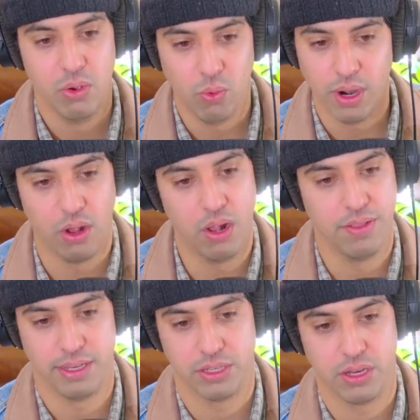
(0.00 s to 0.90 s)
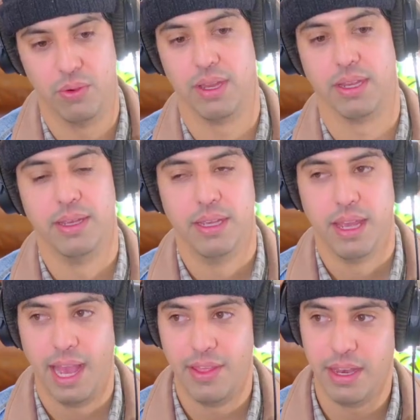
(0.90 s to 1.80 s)
where all that's going.
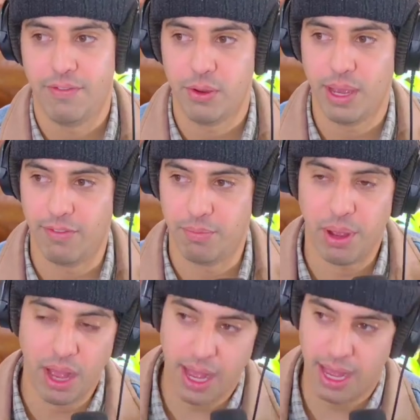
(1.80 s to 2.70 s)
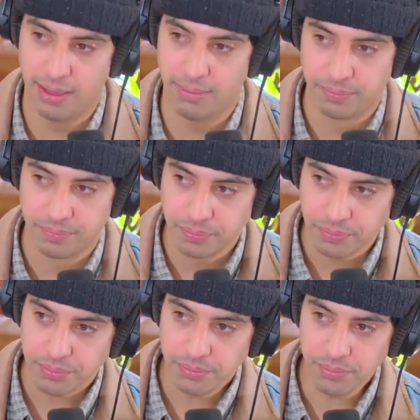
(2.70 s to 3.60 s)
And then if you have pop,
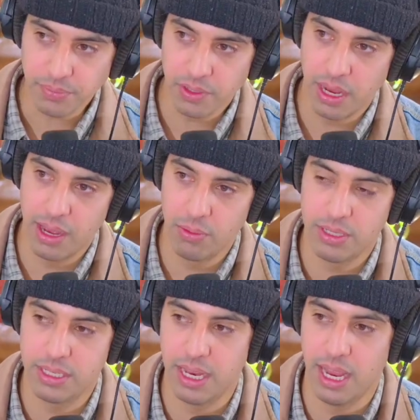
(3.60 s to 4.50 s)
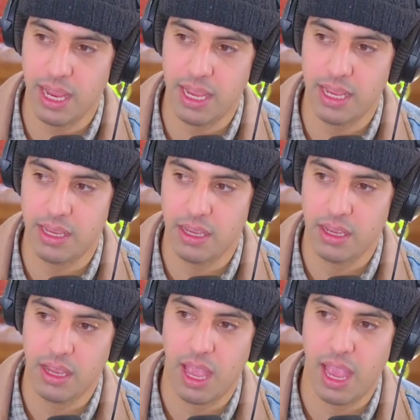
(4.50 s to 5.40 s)
I would say
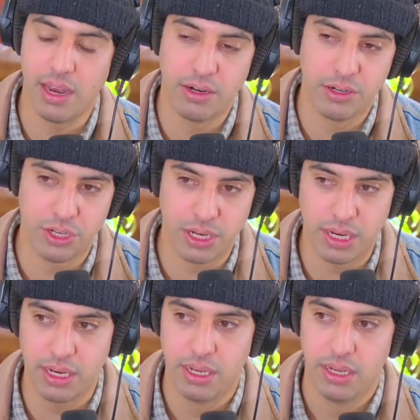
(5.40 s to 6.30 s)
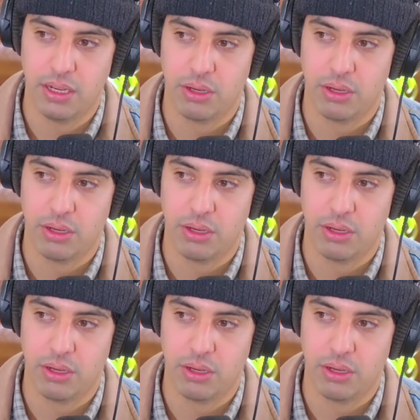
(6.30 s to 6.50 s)
energy,